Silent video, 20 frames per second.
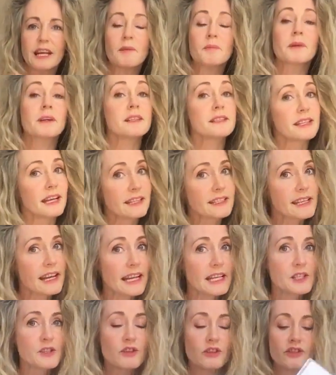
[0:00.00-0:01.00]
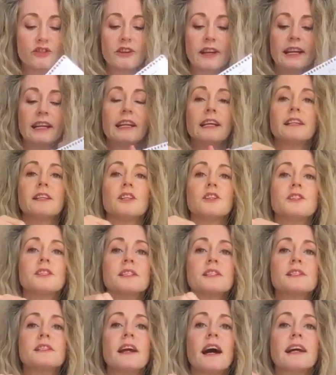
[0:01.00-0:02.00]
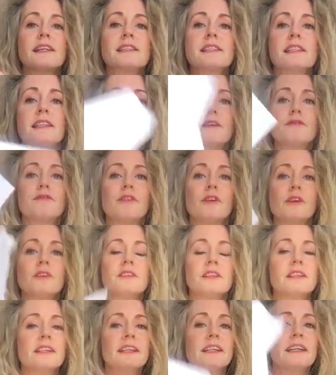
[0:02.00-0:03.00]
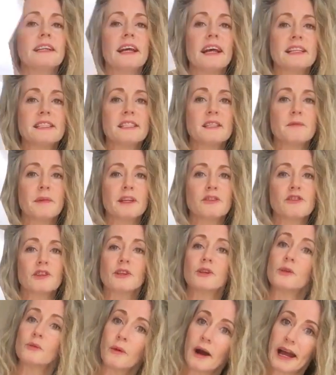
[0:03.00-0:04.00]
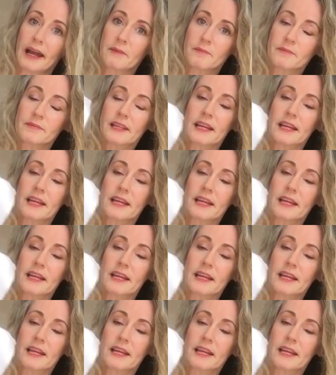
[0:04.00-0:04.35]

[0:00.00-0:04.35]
it up because that takes your adrenaline. You just nicely fold it in an asymmetrical way.